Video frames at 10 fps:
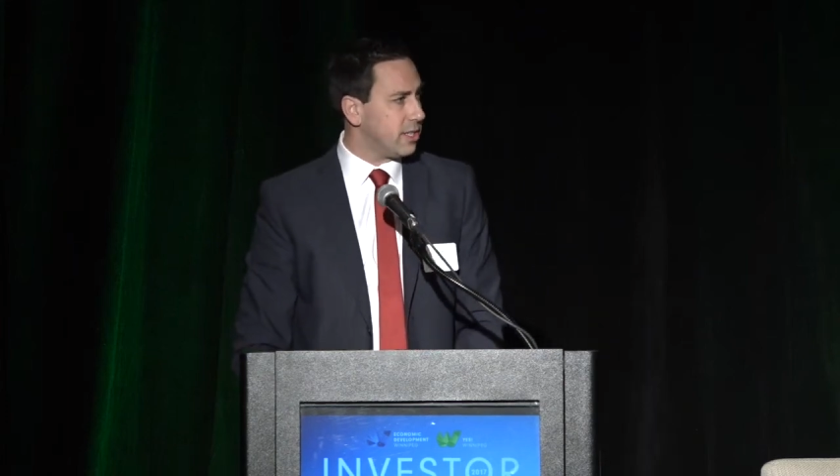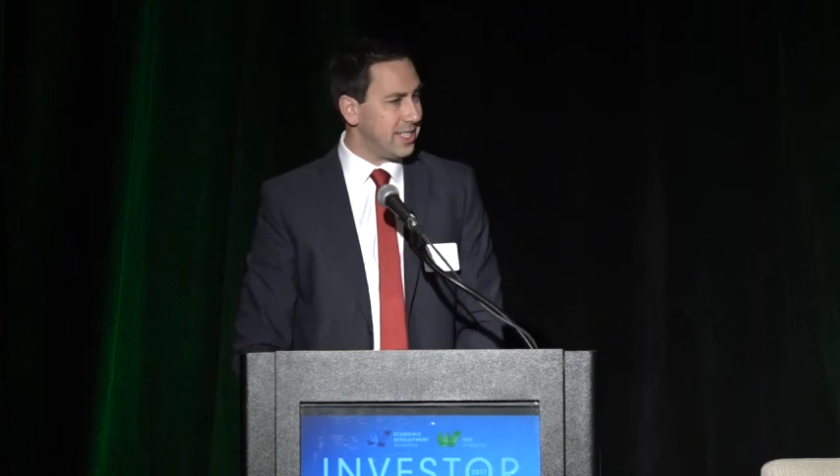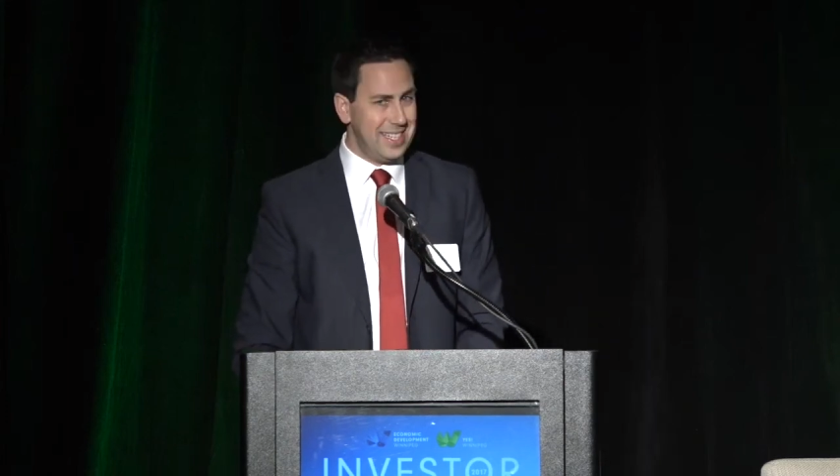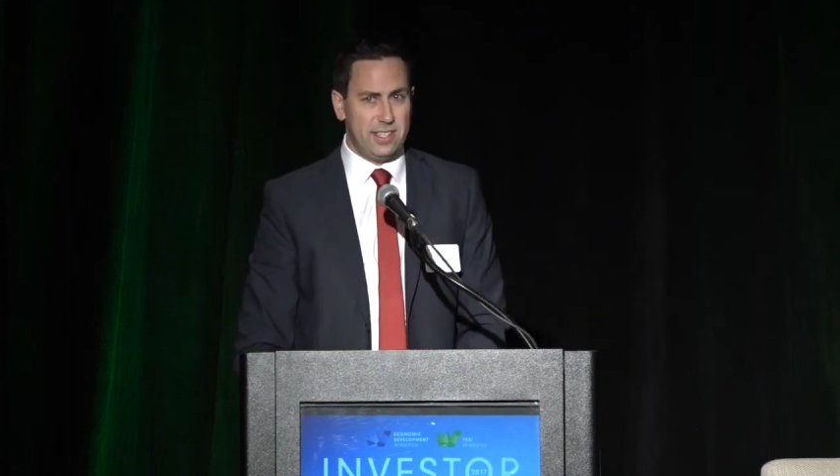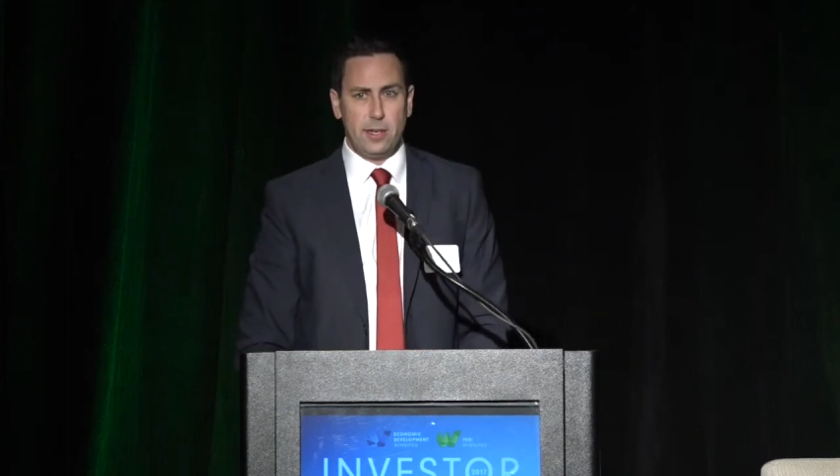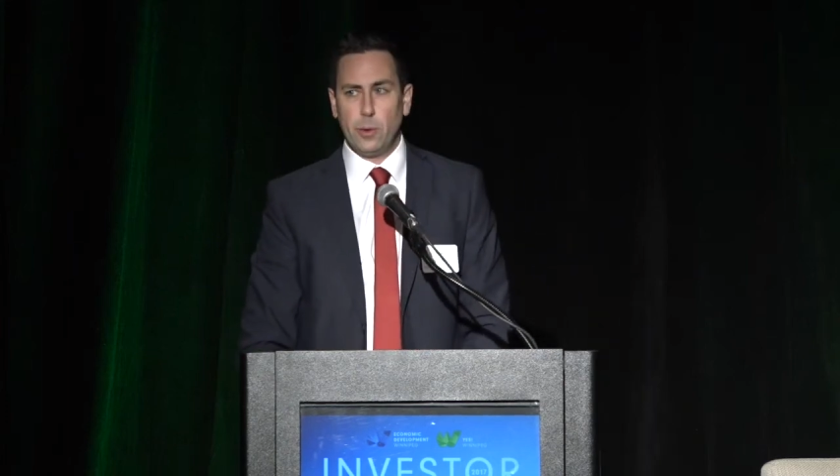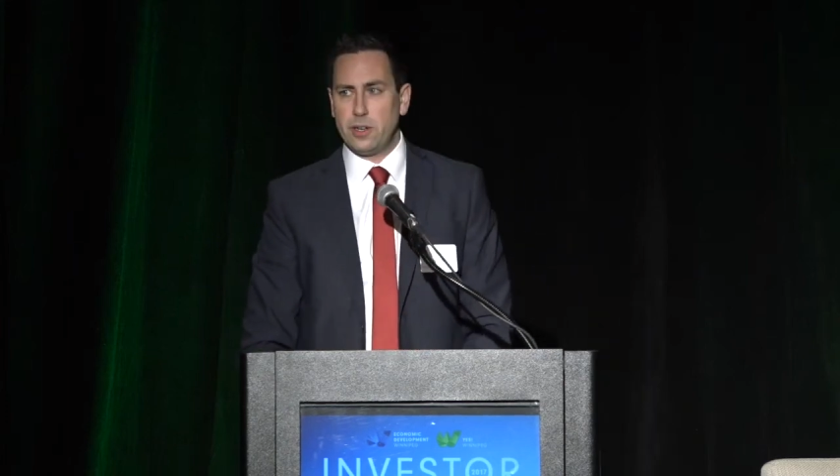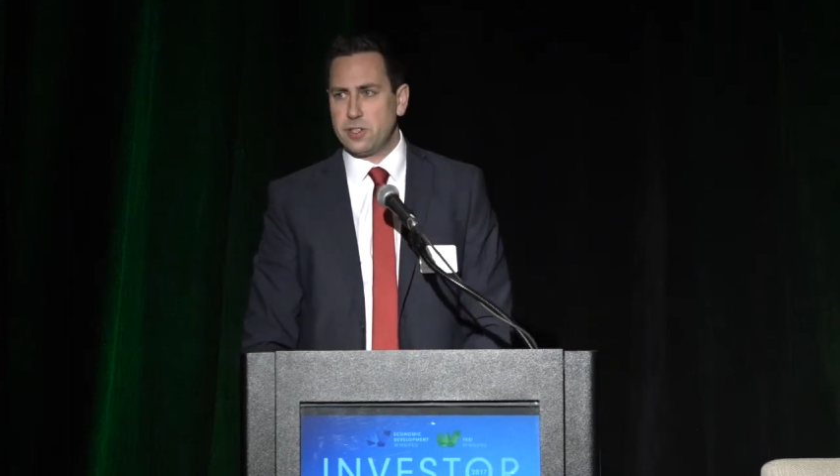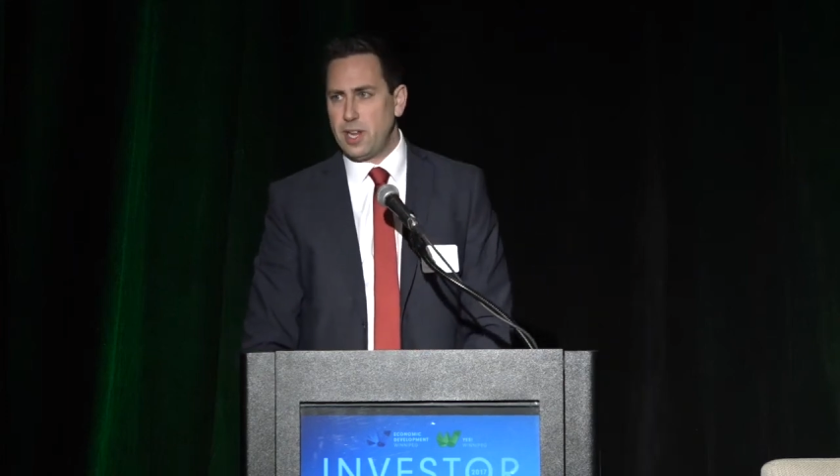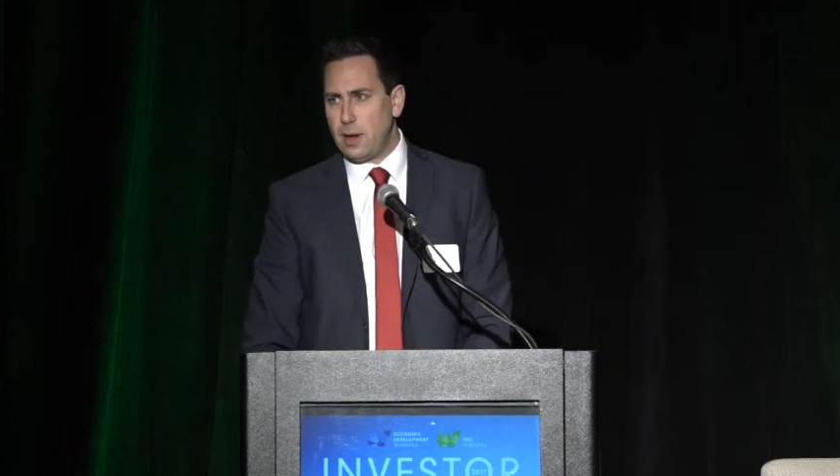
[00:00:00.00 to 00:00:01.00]
it's easy to
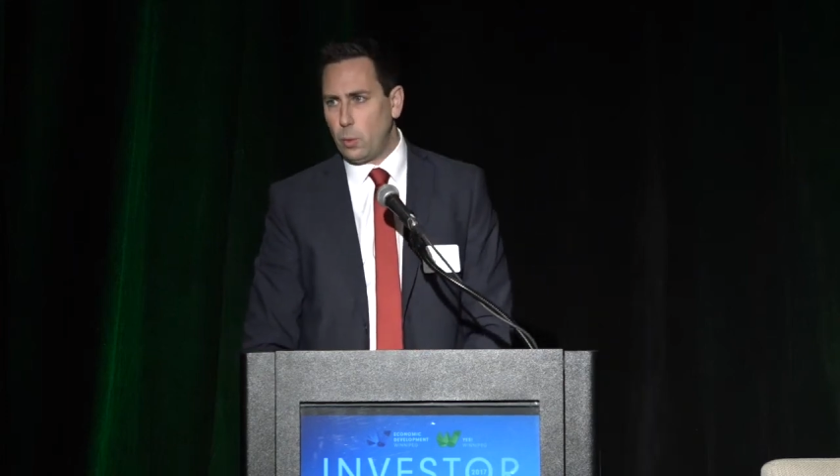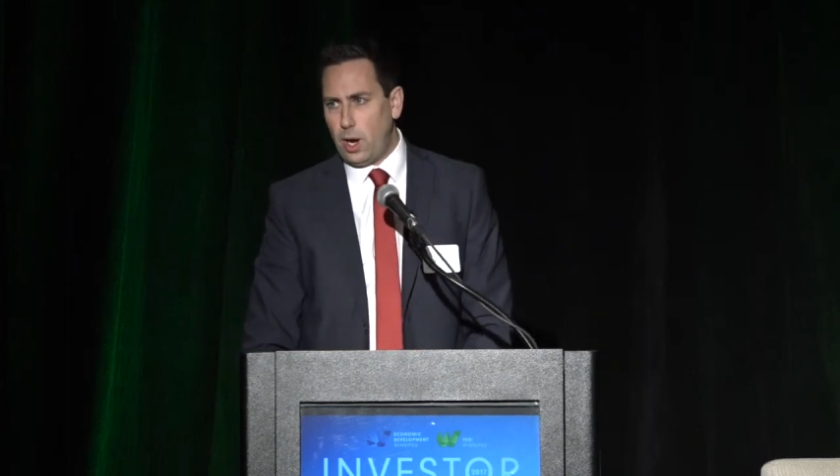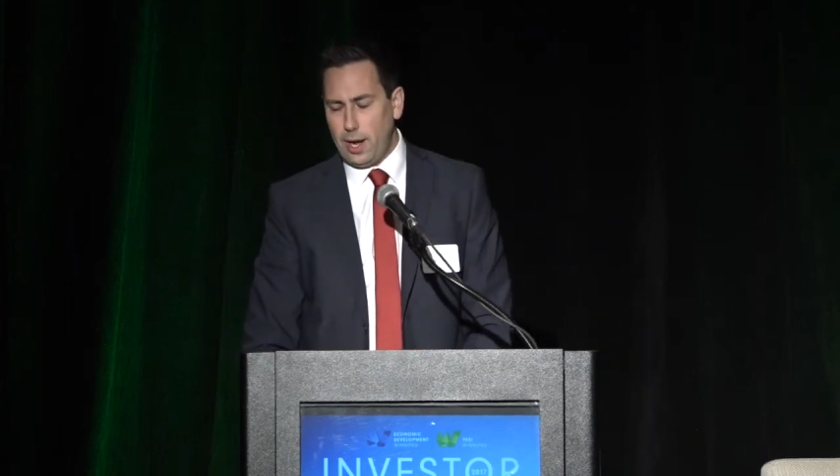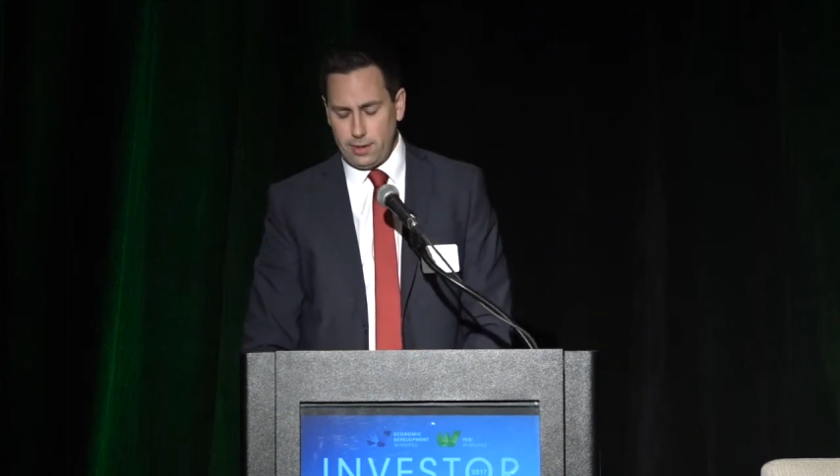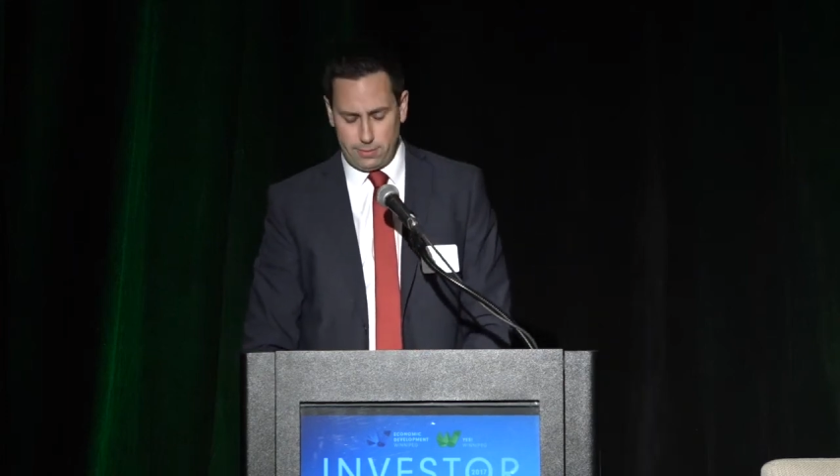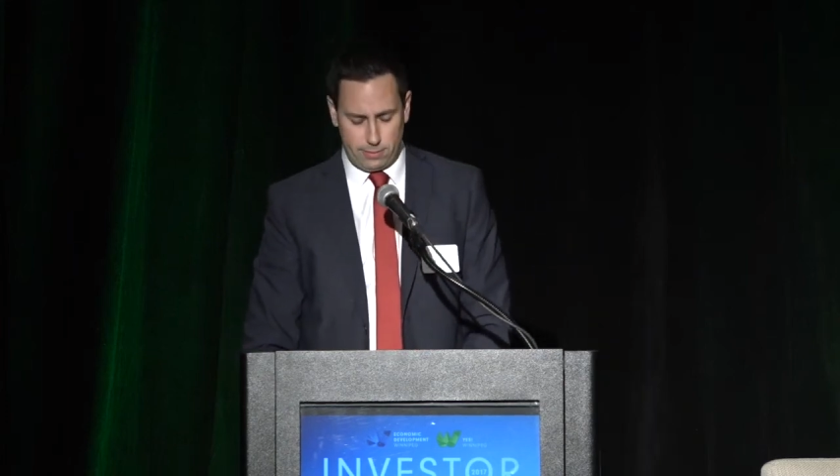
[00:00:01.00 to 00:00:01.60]
understand why.